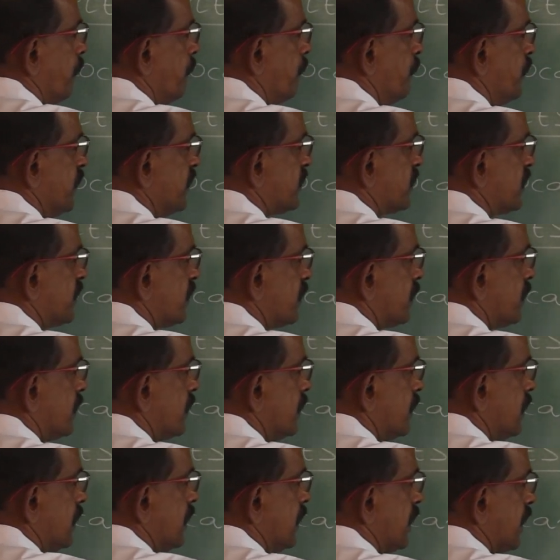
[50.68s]
with
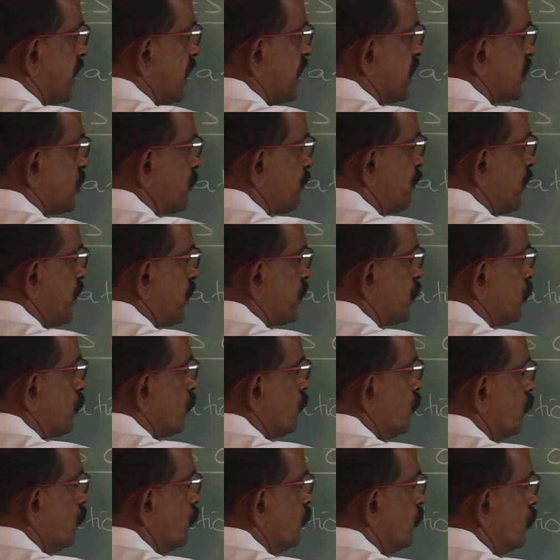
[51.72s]
respect
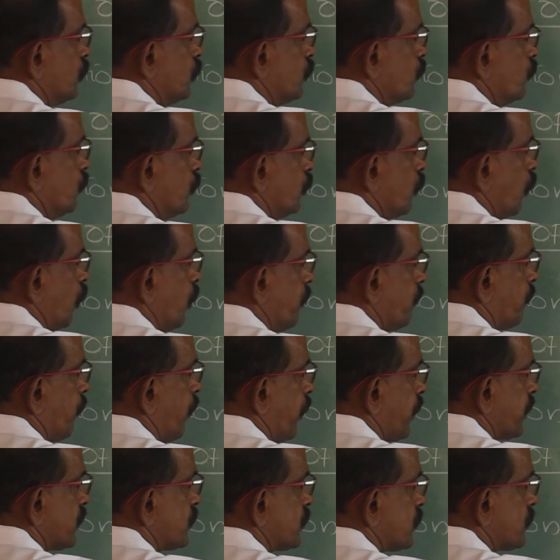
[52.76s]
to two known
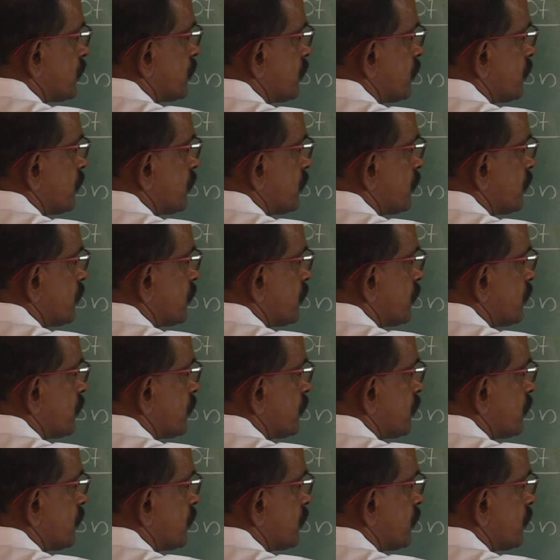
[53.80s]
points,